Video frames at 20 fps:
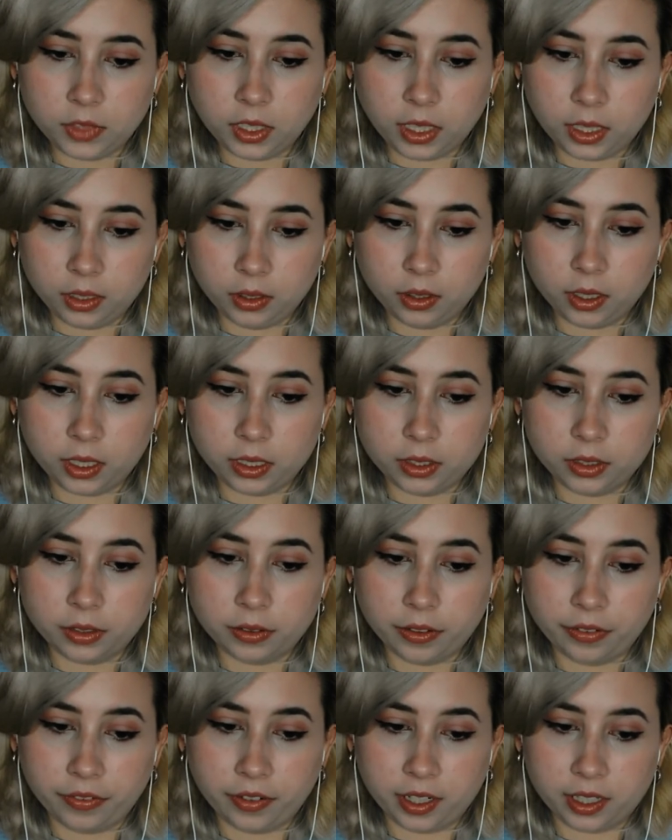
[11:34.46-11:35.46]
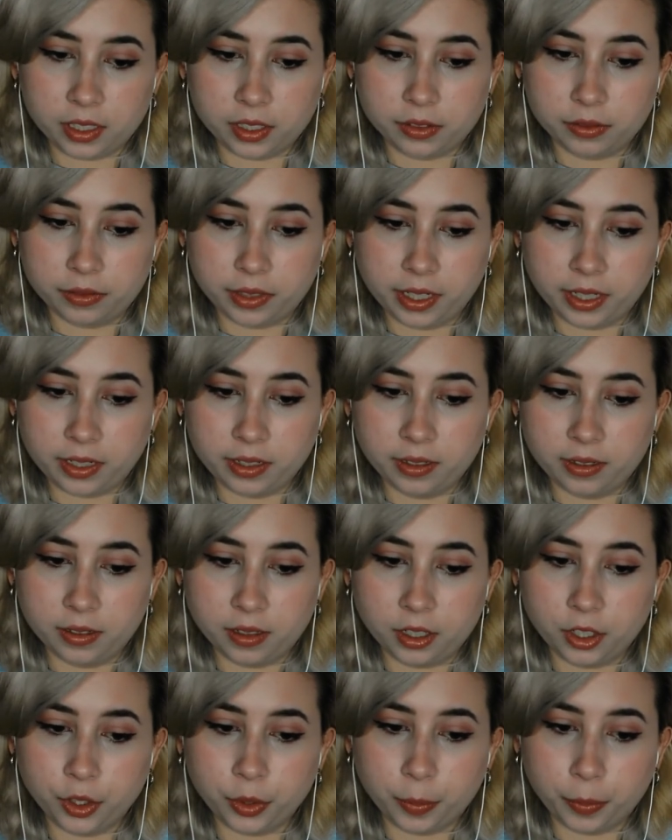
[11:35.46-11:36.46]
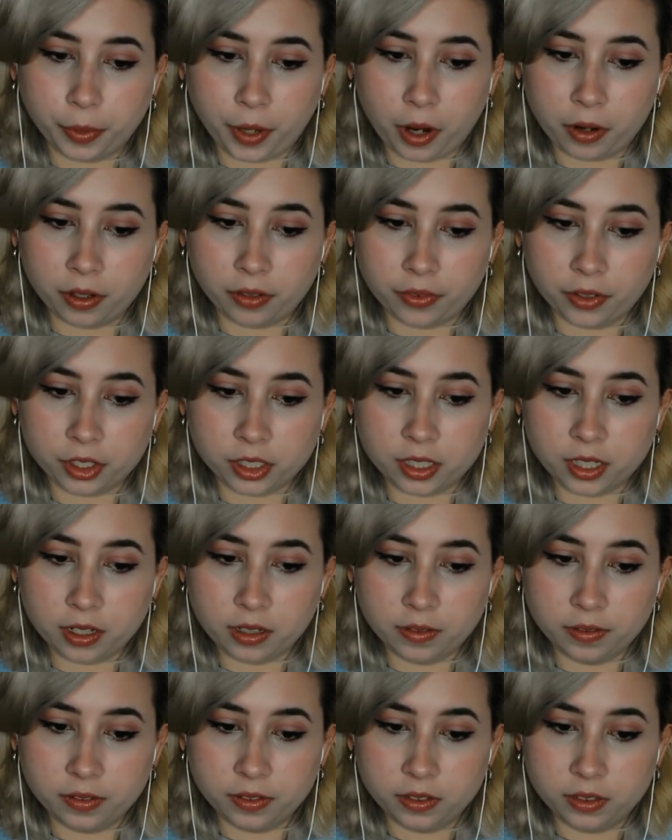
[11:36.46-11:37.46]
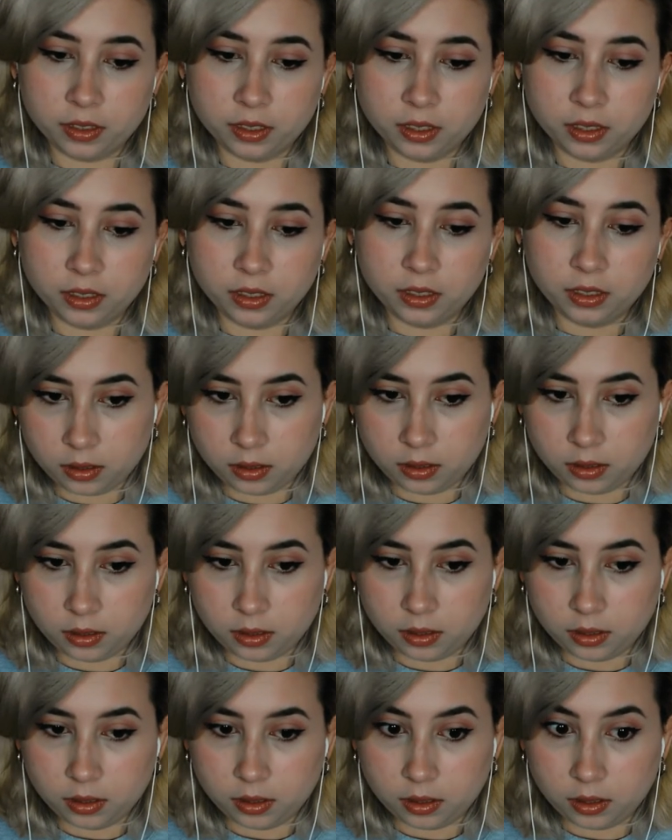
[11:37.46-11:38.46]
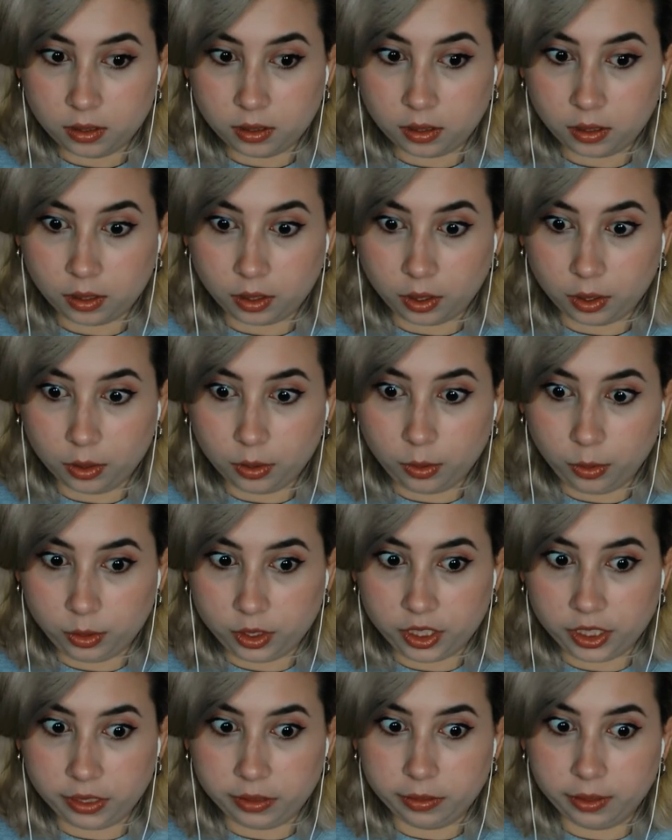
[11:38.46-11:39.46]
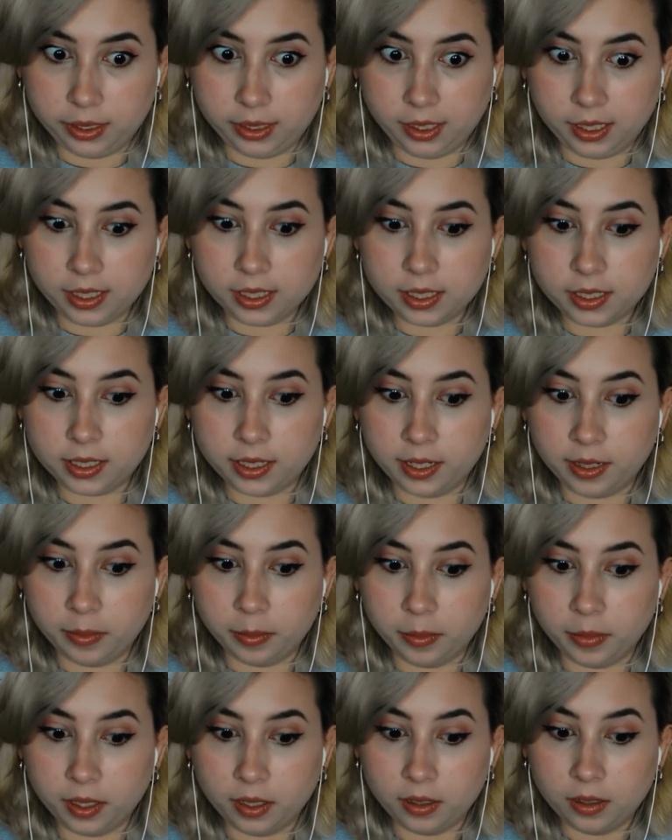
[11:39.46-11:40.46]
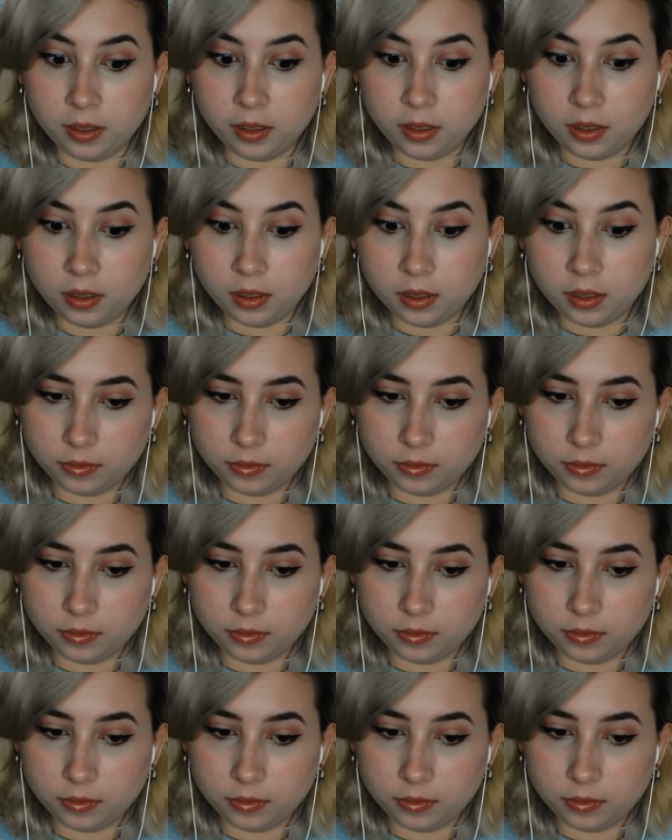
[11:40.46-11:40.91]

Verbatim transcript: Yeah, look at your reflection, Rick. Are you proud of yourself? Oh, she released you him. Lose you.